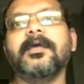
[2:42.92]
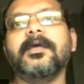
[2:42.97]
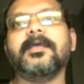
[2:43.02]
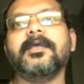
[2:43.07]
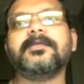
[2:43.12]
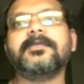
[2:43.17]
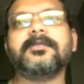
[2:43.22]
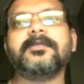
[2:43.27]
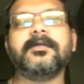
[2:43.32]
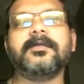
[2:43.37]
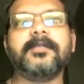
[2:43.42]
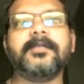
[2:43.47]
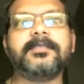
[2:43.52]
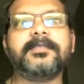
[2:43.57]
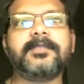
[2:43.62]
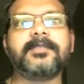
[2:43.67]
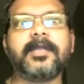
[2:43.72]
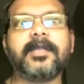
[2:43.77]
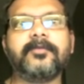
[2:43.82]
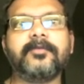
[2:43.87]
So now
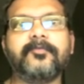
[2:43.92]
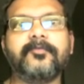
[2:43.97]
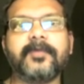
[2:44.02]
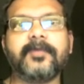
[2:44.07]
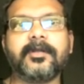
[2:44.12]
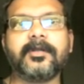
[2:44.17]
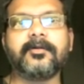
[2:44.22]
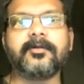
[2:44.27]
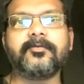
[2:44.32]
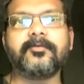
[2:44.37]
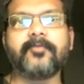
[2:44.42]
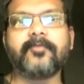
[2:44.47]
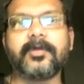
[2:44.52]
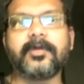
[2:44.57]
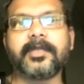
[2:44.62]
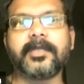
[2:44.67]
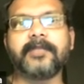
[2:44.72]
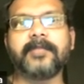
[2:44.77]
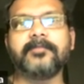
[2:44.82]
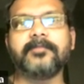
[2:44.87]
let's try to figure out
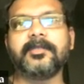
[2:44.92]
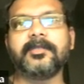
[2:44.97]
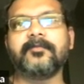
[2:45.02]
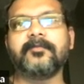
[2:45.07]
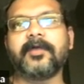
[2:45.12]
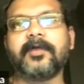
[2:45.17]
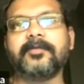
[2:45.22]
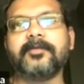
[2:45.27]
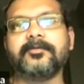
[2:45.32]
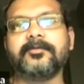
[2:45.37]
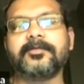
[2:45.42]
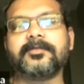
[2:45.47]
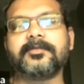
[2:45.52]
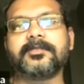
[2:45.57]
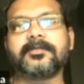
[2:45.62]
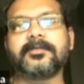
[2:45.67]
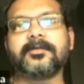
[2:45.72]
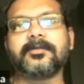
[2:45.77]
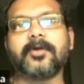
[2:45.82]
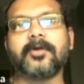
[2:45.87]
what can be the
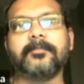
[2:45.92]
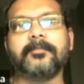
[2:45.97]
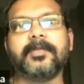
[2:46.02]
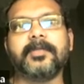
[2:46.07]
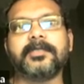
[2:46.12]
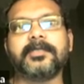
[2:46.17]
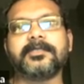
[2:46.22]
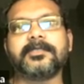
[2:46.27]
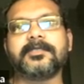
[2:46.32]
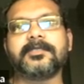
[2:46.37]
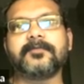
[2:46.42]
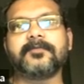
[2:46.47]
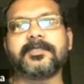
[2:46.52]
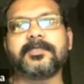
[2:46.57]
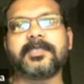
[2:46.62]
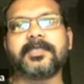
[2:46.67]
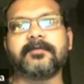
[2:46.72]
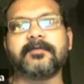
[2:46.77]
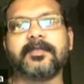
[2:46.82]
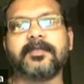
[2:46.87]
values combinations for
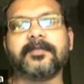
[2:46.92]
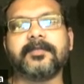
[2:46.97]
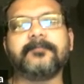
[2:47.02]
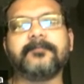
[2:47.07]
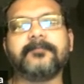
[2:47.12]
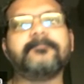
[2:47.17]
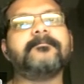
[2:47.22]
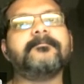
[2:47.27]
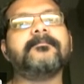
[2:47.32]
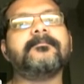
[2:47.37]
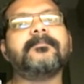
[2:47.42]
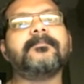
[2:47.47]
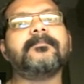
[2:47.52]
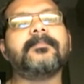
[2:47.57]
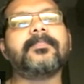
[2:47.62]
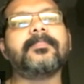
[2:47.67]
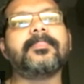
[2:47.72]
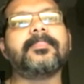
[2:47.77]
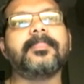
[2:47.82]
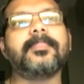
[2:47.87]
7.
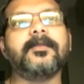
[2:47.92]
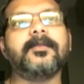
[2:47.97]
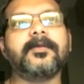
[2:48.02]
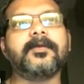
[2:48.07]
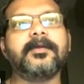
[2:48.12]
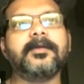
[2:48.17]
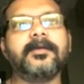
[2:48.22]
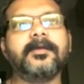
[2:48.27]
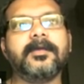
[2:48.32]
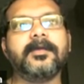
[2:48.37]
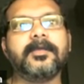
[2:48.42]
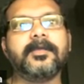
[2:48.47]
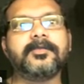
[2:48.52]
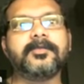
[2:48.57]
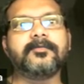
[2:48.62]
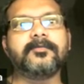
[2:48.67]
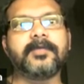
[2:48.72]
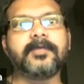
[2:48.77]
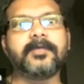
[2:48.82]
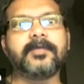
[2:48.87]
Okay,
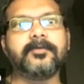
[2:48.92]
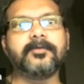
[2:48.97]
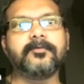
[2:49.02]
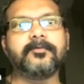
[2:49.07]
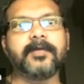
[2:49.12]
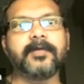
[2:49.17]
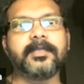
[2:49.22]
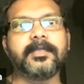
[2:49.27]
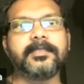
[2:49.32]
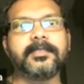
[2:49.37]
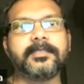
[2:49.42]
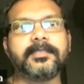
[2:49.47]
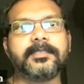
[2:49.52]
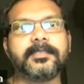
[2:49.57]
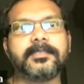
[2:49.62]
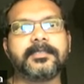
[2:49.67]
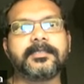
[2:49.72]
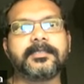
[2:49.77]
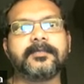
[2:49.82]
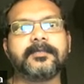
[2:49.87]
so we can do 1 and
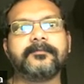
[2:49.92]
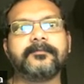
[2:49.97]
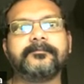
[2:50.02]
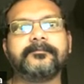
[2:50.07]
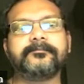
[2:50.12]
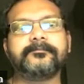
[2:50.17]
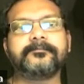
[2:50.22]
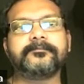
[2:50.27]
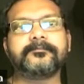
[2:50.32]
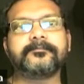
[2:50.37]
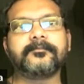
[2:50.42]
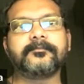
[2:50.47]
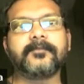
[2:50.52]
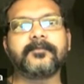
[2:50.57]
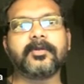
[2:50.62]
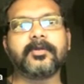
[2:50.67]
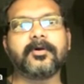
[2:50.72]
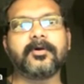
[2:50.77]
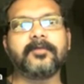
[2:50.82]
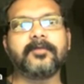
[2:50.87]
6,
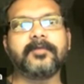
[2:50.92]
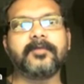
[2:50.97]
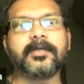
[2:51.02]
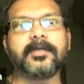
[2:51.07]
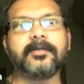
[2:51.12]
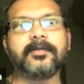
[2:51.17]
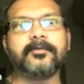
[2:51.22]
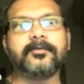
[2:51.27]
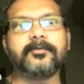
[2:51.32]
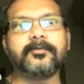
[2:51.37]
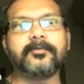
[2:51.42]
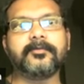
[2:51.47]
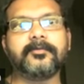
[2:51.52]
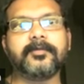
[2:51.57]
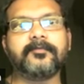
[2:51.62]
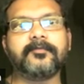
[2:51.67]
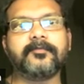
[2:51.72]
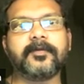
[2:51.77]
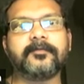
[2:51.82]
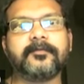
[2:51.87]
or we can do 2
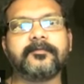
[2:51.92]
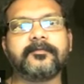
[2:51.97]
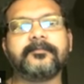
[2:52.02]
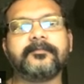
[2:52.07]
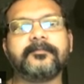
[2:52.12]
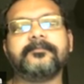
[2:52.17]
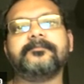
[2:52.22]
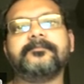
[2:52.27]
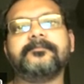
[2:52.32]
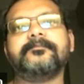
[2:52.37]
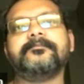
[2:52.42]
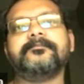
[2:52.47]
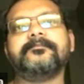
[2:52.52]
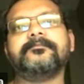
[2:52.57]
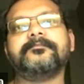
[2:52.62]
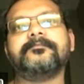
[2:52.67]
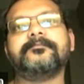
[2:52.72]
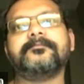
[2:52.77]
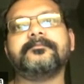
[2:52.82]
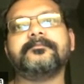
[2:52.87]
and 5.
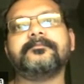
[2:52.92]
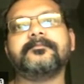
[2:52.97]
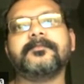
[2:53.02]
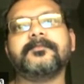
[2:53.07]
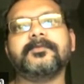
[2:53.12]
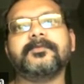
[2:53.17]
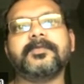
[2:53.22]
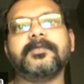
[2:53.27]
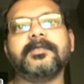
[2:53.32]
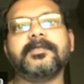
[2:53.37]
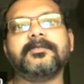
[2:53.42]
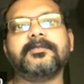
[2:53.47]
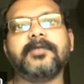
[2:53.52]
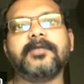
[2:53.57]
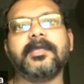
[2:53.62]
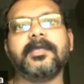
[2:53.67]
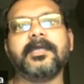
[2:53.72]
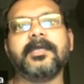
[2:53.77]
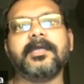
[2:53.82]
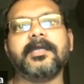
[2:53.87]
Okay, so
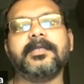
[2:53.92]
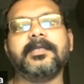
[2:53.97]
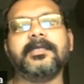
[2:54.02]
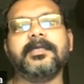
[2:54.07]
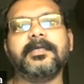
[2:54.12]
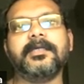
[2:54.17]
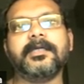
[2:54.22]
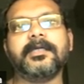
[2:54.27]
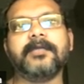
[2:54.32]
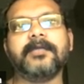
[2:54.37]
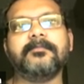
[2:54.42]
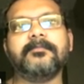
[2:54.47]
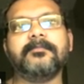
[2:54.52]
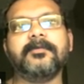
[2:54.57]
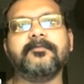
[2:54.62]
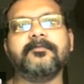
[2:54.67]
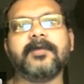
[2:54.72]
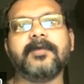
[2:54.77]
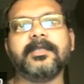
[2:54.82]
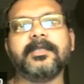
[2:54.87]
A and D can
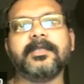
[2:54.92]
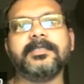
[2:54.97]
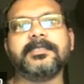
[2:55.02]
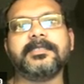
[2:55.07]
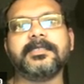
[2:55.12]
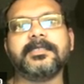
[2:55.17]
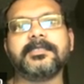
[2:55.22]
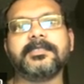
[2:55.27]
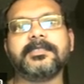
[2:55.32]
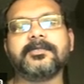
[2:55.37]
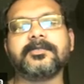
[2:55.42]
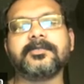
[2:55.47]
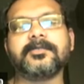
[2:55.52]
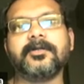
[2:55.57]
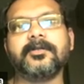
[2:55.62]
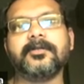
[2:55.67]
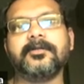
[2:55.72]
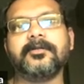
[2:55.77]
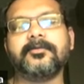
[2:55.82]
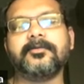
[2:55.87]
be 1 and 6
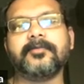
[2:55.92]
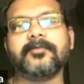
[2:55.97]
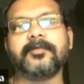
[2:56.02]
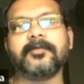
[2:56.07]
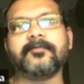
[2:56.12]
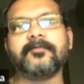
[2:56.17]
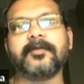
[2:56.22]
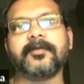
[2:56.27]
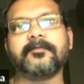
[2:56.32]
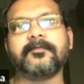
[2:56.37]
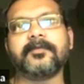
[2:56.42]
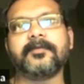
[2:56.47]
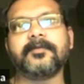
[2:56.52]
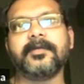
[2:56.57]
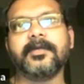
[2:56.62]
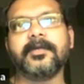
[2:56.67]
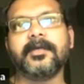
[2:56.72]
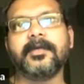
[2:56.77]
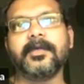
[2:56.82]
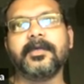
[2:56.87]
or 2 and 5.
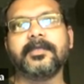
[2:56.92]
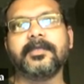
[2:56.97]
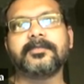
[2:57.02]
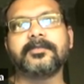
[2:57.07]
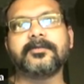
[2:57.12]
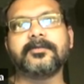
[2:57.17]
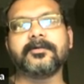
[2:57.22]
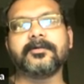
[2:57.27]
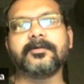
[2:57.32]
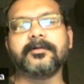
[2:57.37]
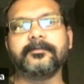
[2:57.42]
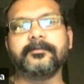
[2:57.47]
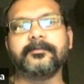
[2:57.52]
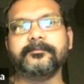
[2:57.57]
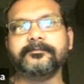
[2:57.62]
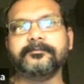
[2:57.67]
So